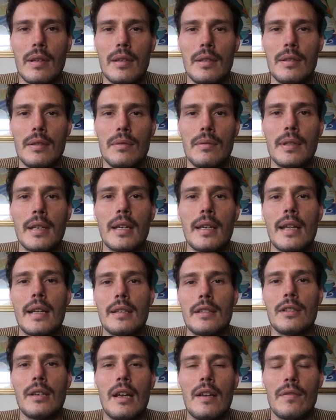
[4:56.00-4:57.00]
you get
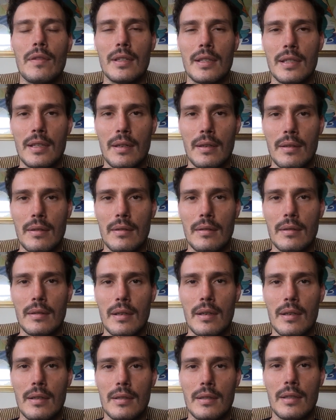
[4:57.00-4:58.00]
outside for the
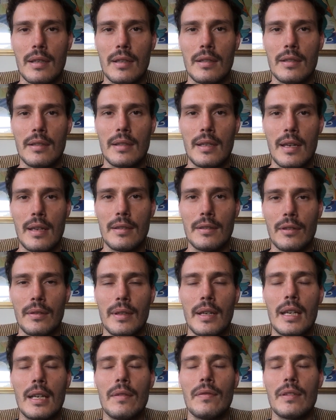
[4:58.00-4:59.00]
sunset, or
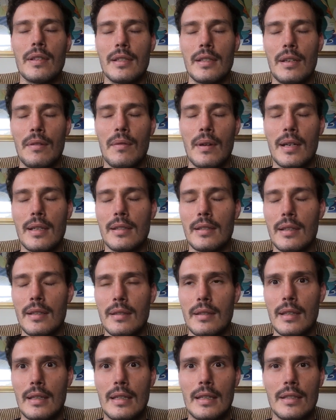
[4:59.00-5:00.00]
you get up for the sunrise,
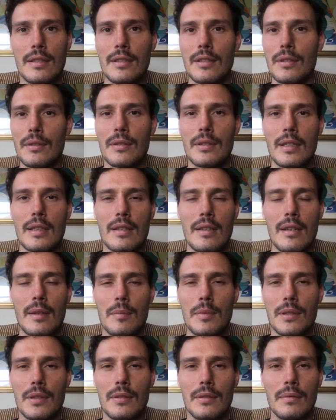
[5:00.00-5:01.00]
sunset, you can still see that
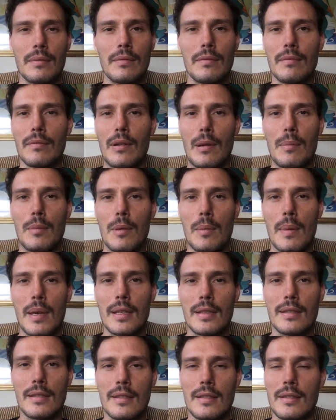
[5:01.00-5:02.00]
I'm still from the
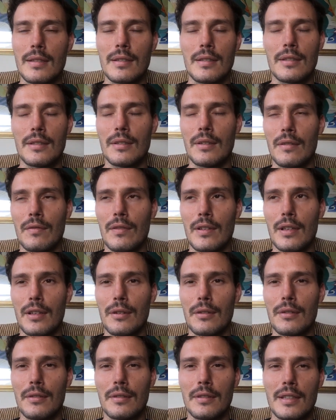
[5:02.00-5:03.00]
meds. It's not fun
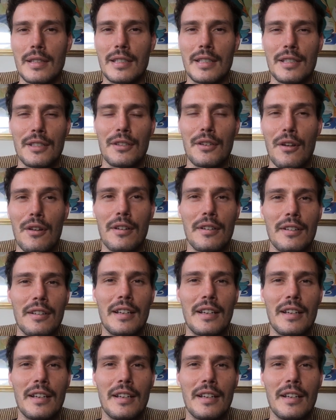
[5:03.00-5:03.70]
at all. This is not